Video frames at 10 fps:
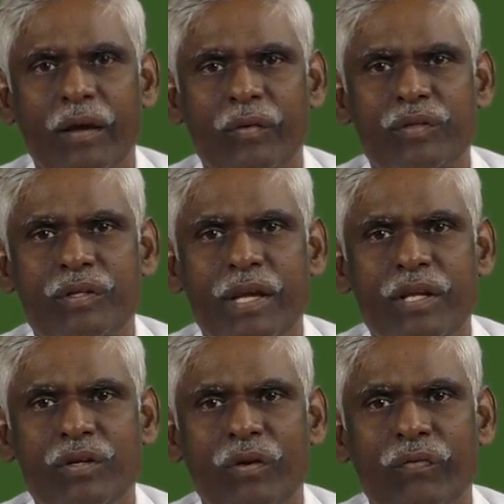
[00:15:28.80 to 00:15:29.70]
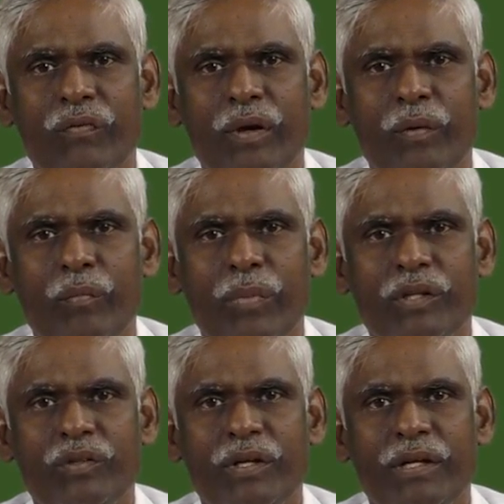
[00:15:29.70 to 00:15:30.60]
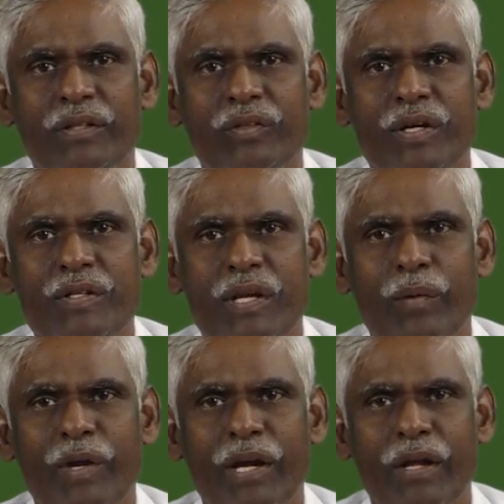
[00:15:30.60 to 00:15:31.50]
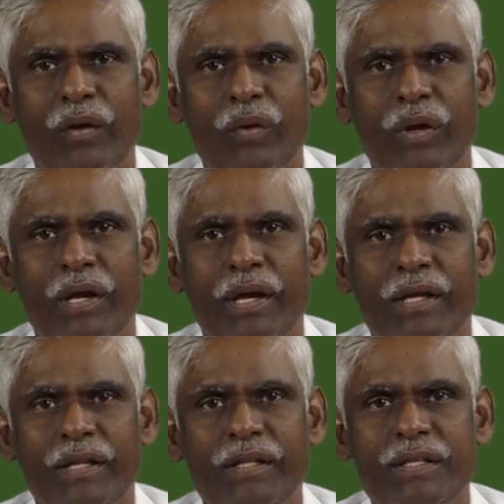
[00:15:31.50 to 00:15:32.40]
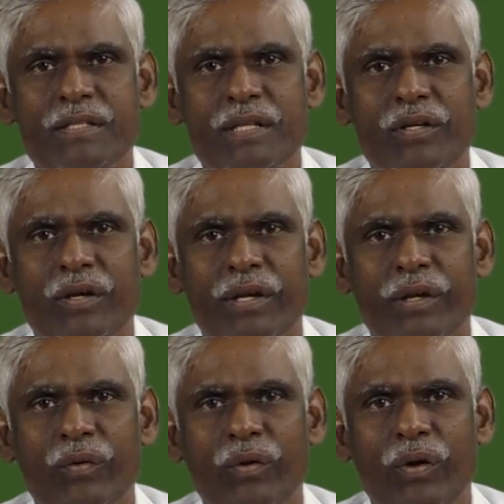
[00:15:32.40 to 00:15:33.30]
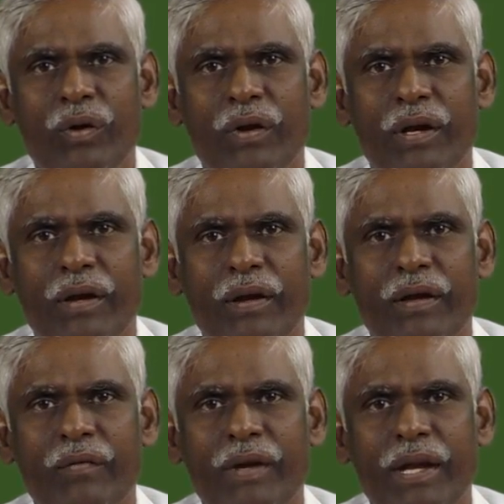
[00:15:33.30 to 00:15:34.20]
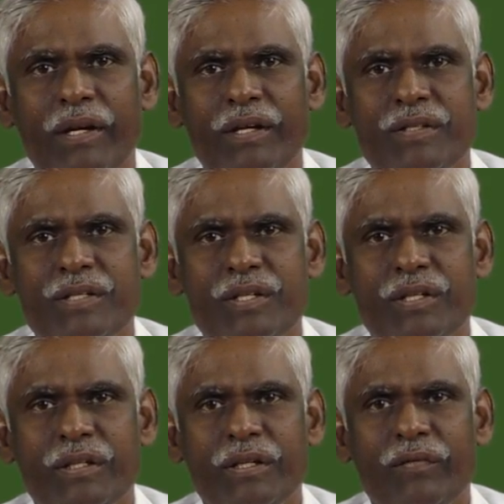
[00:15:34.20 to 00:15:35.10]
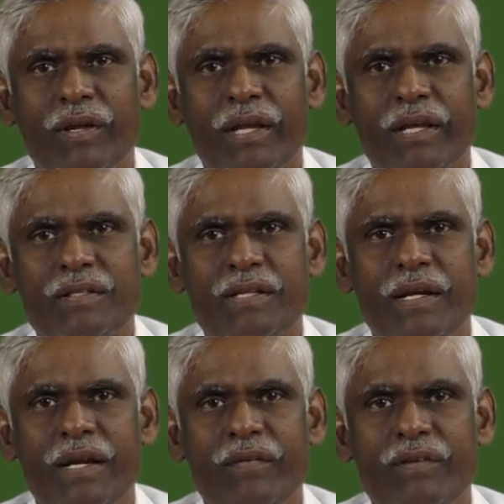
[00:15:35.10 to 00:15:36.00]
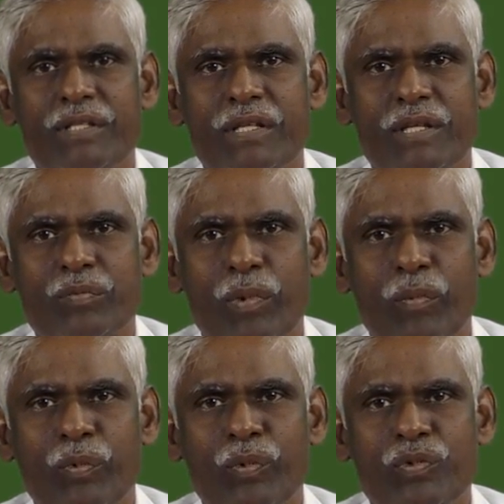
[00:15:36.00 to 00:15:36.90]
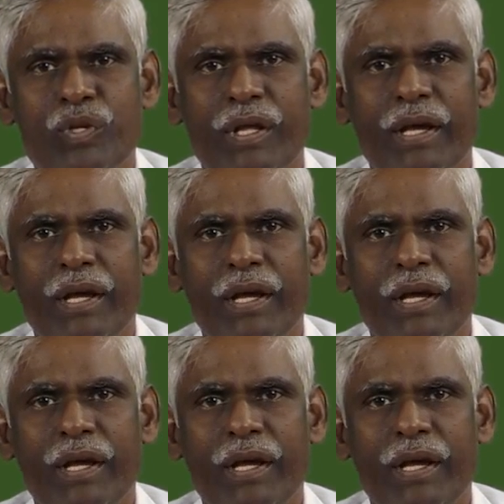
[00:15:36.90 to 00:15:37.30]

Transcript: stage of birth and death rates coming down. In this scenario, and 1963 when Kingsley Davis has proposed